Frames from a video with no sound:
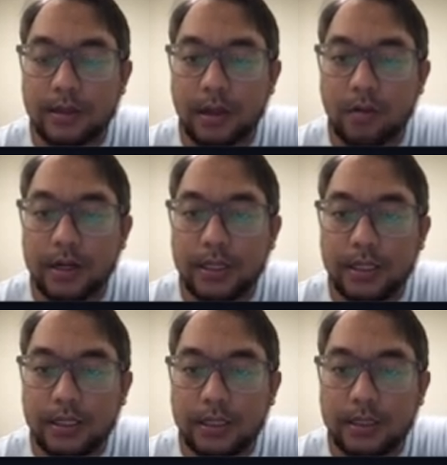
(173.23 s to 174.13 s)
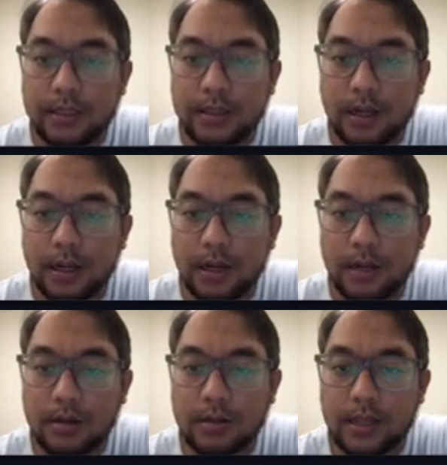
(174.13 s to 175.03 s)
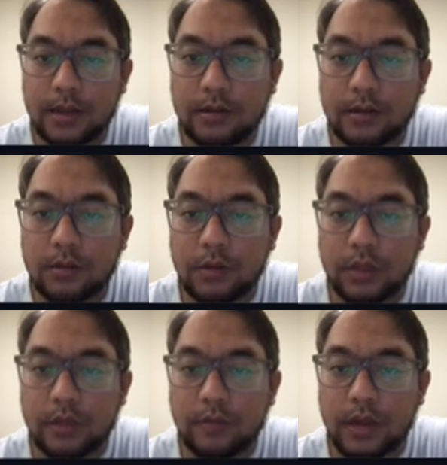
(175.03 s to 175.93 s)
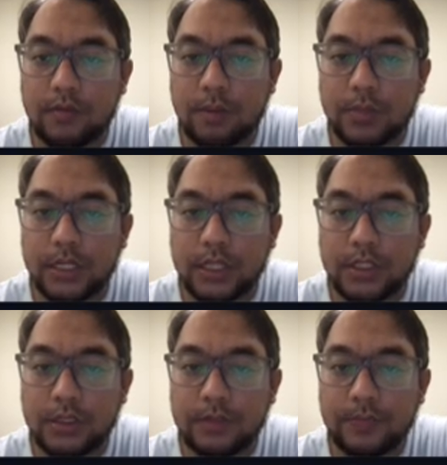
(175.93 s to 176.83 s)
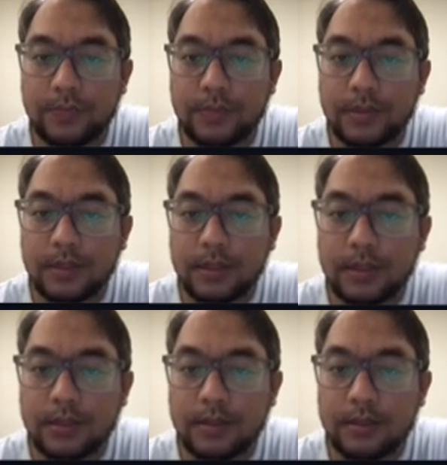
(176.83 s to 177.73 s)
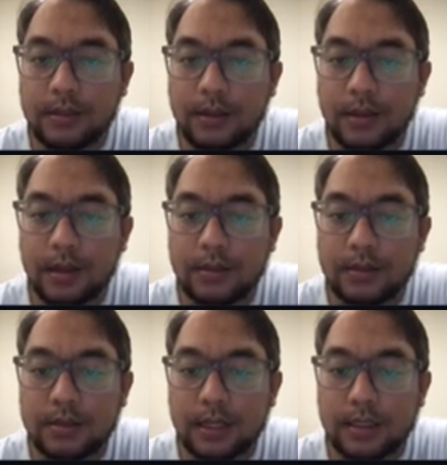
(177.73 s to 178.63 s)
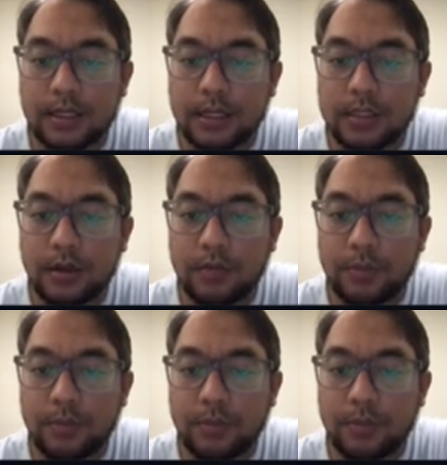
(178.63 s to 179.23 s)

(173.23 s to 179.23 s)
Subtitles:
already collect 25 publication. This is like the list of the